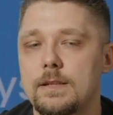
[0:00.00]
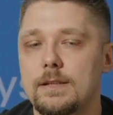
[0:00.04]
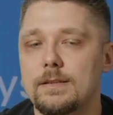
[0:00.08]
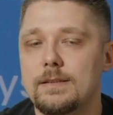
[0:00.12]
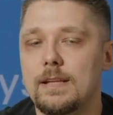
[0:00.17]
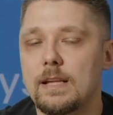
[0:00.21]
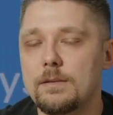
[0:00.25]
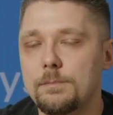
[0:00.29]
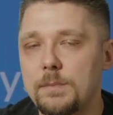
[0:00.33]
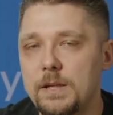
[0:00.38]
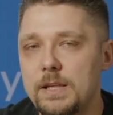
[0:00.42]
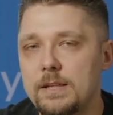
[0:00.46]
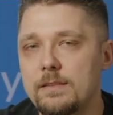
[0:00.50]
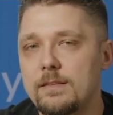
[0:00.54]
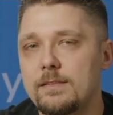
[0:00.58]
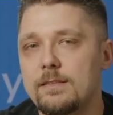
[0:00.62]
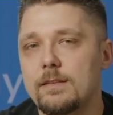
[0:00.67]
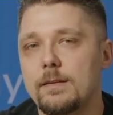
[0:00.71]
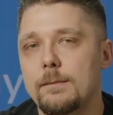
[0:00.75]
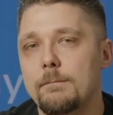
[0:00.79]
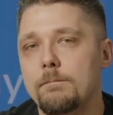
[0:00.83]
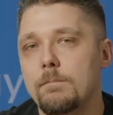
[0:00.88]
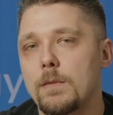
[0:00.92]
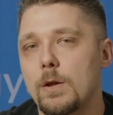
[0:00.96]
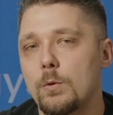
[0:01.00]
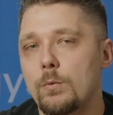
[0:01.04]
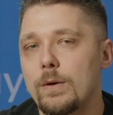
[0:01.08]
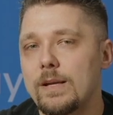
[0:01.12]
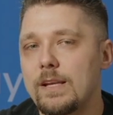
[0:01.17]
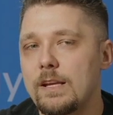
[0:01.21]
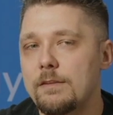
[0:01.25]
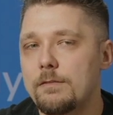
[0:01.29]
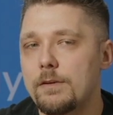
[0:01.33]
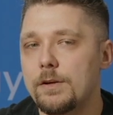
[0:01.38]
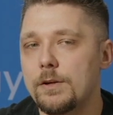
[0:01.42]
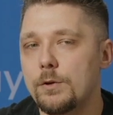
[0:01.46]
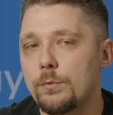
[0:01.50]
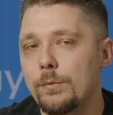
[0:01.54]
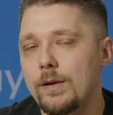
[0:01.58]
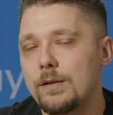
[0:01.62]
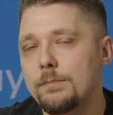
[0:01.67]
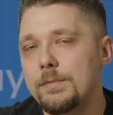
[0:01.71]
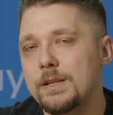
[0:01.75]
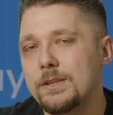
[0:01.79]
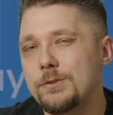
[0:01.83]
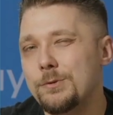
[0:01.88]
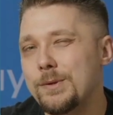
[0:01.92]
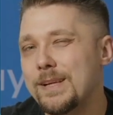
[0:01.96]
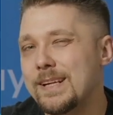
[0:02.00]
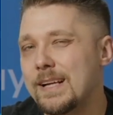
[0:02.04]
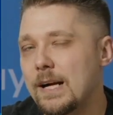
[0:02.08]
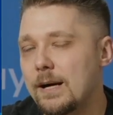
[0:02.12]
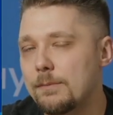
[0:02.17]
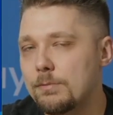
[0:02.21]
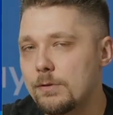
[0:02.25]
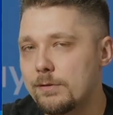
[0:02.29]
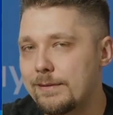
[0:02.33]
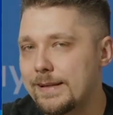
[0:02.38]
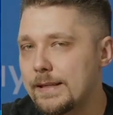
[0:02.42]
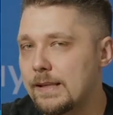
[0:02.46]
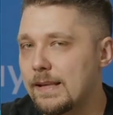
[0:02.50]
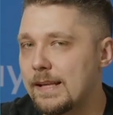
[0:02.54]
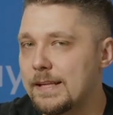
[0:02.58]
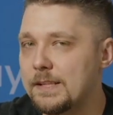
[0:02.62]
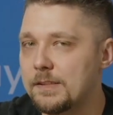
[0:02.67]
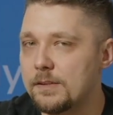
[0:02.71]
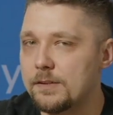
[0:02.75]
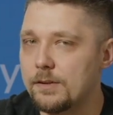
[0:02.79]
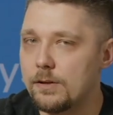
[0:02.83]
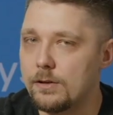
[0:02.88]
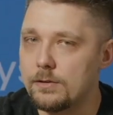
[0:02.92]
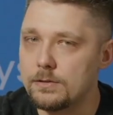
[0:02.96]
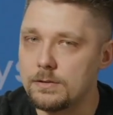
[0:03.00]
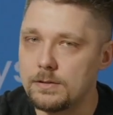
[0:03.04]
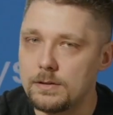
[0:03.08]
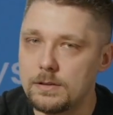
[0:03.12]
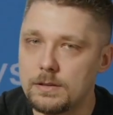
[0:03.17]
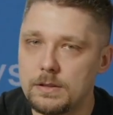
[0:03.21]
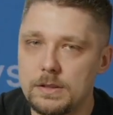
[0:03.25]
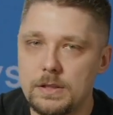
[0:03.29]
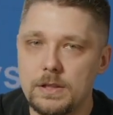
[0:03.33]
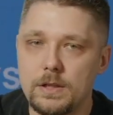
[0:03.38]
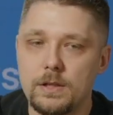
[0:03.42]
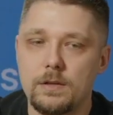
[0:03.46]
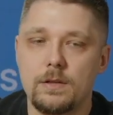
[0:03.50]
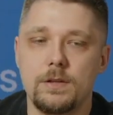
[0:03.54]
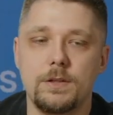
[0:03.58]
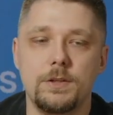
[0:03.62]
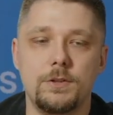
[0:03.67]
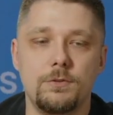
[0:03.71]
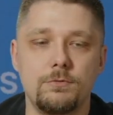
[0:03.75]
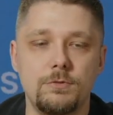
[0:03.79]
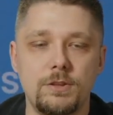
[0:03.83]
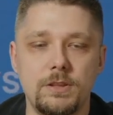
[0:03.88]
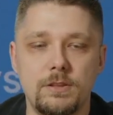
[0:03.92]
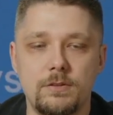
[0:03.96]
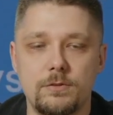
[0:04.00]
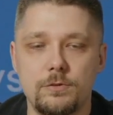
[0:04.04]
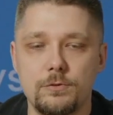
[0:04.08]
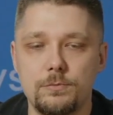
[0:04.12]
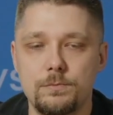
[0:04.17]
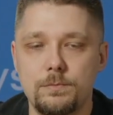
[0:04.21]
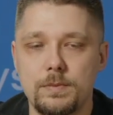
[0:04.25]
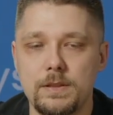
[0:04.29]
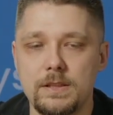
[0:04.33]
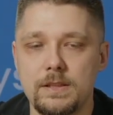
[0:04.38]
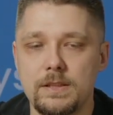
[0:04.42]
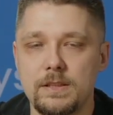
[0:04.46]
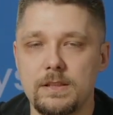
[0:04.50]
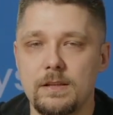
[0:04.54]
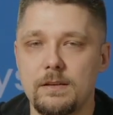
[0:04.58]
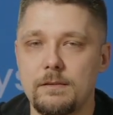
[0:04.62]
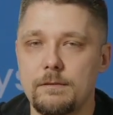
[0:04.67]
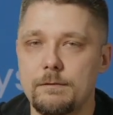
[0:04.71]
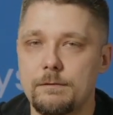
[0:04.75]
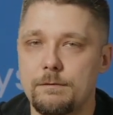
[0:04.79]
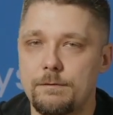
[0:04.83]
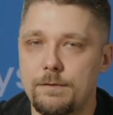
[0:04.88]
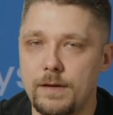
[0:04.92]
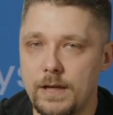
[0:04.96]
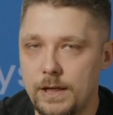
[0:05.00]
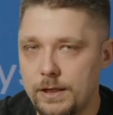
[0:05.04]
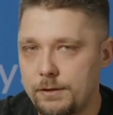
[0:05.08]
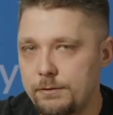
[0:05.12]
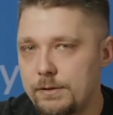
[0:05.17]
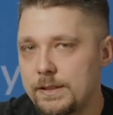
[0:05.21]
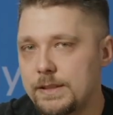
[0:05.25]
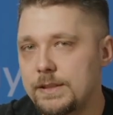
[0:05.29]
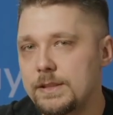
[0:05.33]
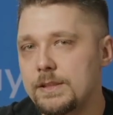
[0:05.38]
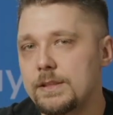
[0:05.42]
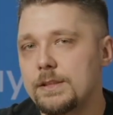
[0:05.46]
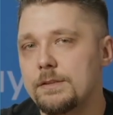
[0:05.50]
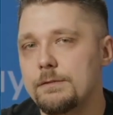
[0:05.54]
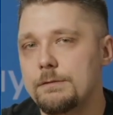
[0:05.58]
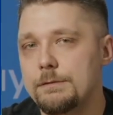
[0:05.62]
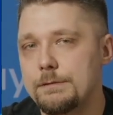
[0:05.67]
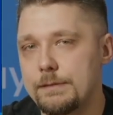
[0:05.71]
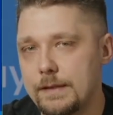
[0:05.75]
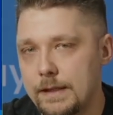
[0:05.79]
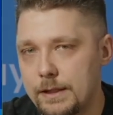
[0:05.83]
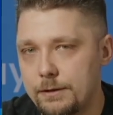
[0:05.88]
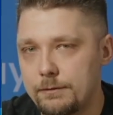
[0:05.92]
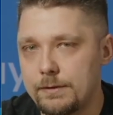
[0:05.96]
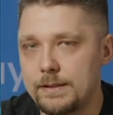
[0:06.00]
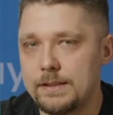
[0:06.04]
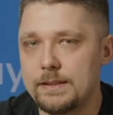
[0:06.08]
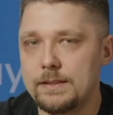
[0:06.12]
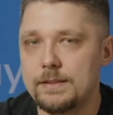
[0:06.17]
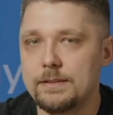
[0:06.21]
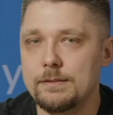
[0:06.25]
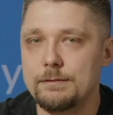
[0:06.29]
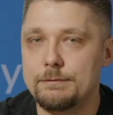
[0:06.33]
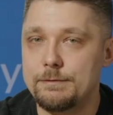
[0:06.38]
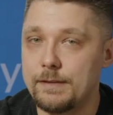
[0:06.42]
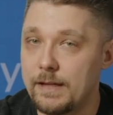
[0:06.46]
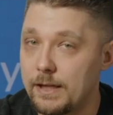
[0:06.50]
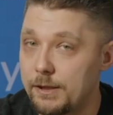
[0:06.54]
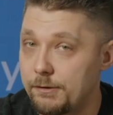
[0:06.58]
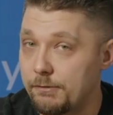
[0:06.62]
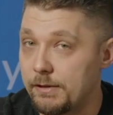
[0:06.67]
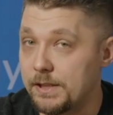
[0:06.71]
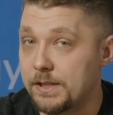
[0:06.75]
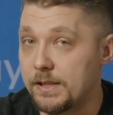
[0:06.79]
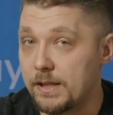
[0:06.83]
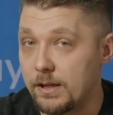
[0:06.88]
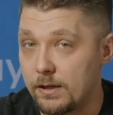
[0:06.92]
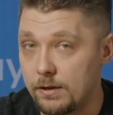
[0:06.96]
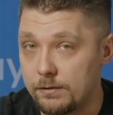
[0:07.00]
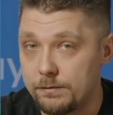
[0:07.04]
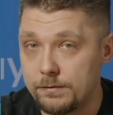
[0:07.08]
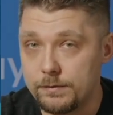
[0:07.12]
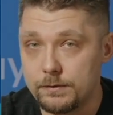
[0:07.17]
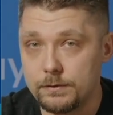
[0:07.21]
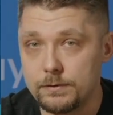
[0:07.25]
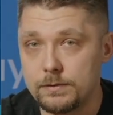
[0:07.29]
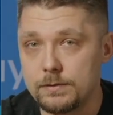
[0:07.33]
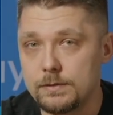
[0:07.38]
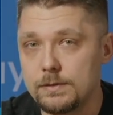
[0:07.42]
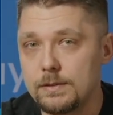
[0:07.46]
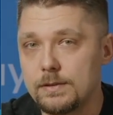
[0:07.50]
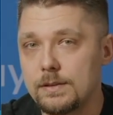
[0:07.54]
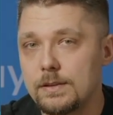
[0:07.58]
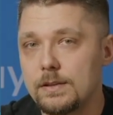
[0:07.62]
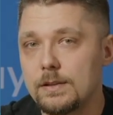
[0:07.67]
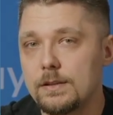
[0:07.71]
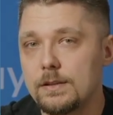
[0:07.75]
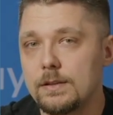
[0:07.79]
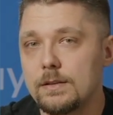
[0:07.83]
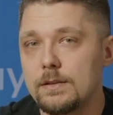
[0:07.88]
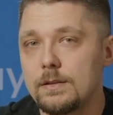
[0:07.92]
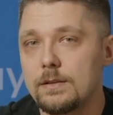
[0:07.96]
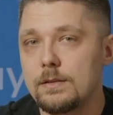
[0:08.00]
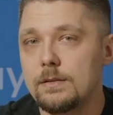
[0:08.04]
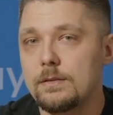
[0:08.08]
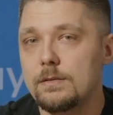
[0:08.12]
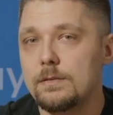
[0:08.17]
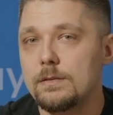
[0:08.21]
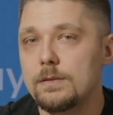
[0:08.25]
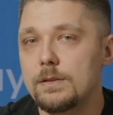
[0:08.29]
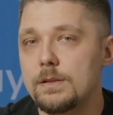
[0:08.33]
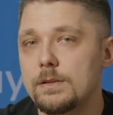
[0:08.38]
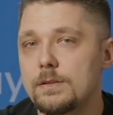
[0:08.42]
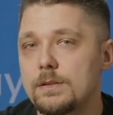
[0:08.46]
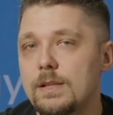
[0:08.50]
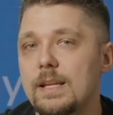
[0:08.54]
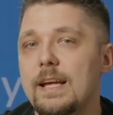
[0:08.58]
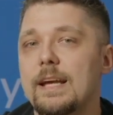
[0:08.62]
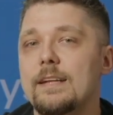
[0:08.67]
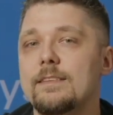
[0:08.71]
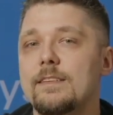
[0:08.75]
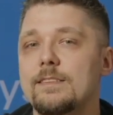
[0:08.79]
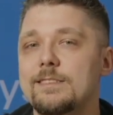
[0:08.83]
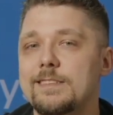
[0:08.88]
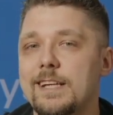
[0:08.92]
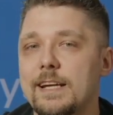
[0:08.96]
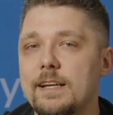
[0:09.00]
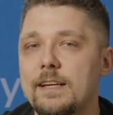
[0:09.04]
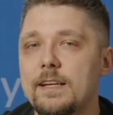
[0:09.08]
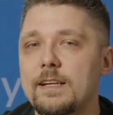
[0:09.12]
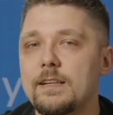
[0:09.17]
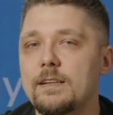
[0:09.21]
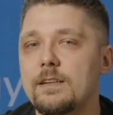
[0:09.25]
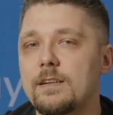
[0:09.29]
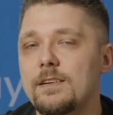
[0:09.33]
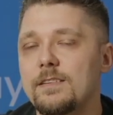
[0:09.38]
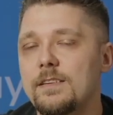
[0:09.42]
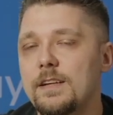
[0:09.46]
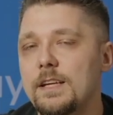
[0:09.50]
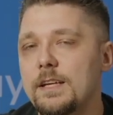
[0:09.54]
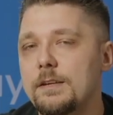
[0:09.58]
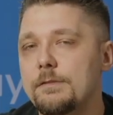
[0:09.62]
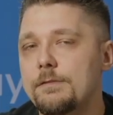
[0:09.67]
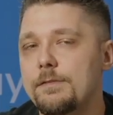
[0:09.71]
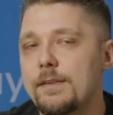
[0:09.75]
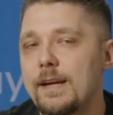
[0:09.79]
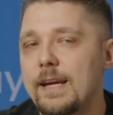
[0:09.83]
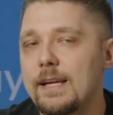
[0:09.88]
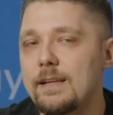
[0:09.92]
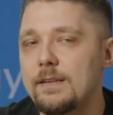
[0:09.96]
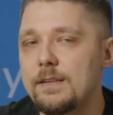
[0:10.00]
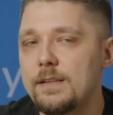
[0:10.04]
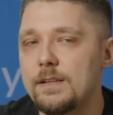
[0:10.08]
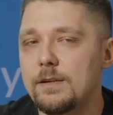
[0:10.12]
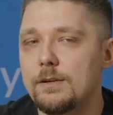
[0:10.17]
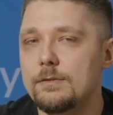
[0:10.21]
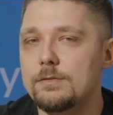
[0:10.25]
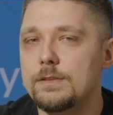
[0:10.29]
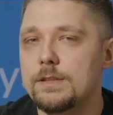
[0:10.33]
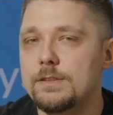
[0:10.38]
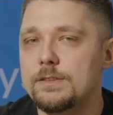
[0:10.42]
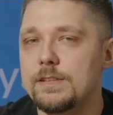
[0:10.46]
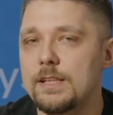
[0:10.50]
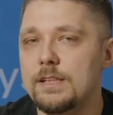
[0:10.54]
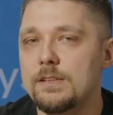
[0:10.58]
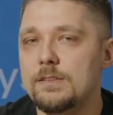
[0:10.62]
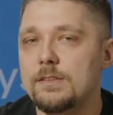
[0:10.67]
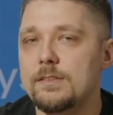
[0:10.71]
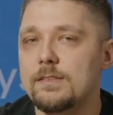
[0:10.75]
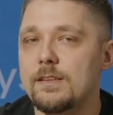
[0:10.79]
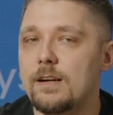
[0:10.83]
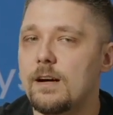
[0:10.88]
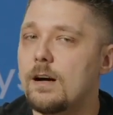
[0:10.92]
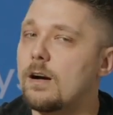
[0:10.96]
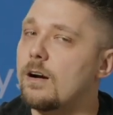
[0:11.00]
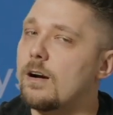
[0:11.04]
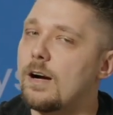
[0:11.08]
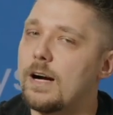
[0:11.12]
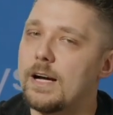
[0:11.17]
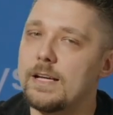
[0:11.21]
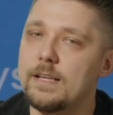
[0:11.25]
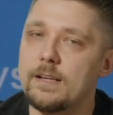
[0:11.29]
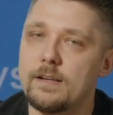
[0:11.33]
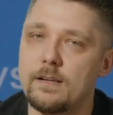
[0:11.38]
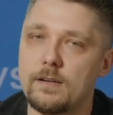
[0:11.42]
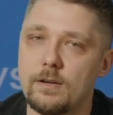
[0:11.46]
That means whenever you will be doing upgrade later on, you need to be very, very, very careful and checking if any of the changes are either